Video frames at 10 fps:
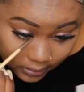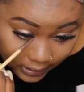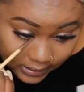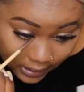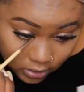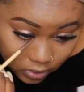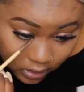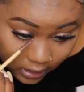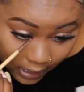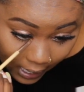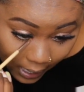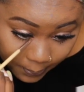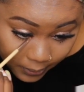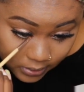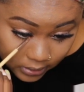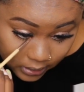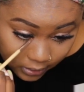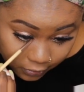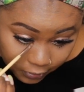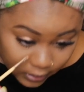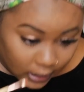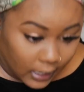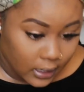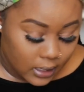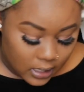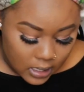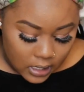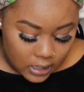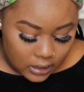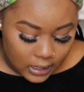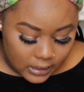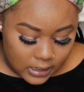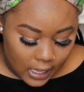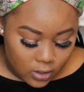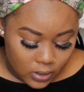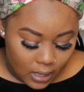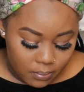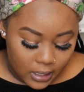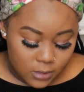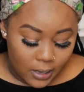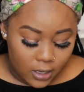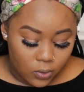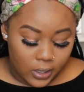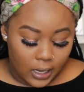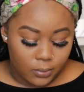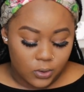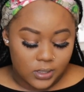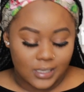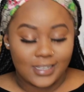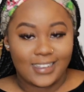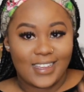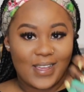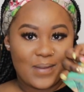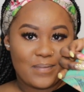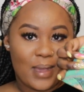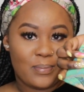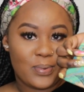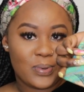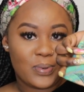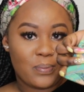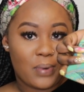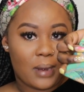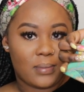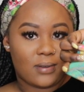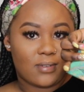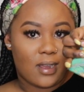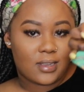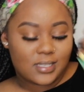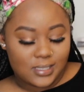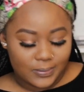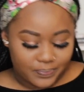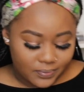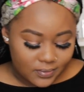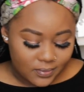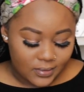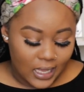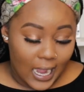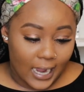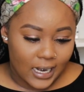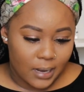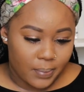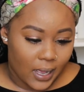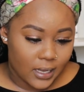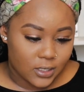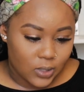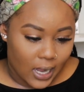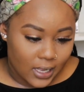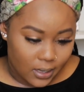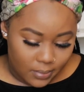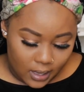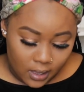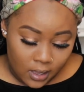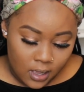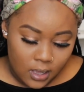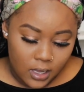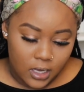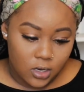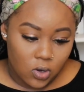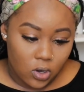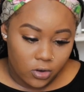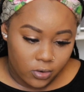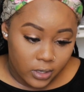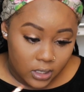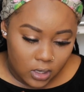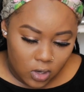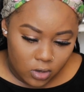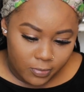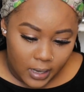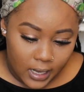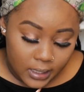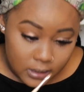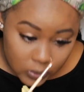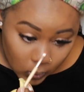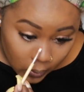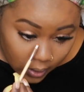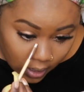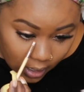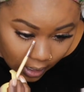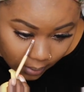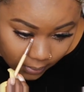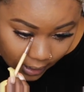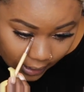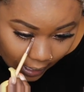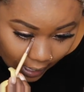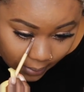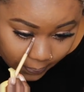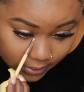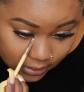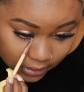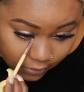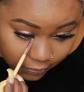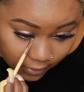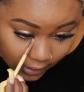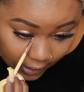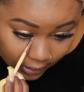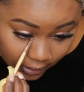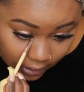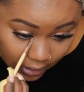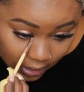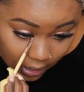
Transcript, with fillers: that's actually, I personally feel like that's how you get blessed. By the way, I'm using my Boo Brightman Rocks highlight palette to highlight my inner corner, the inner corner of my eye. So I'm like, I personally feel like